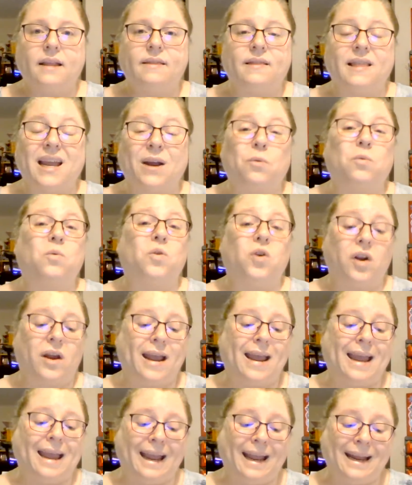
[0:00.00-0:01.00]
There were
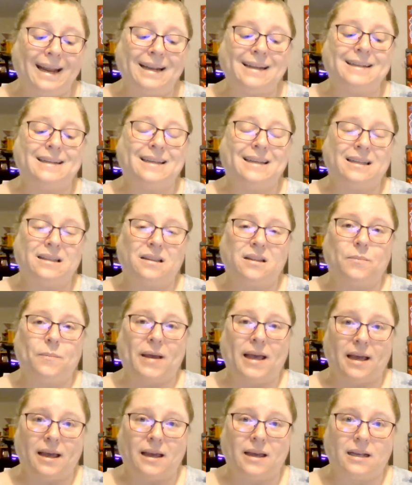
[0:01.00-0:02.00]
8 in the
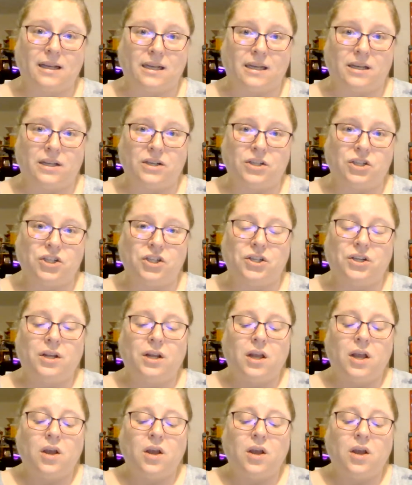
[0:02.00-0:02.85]
package,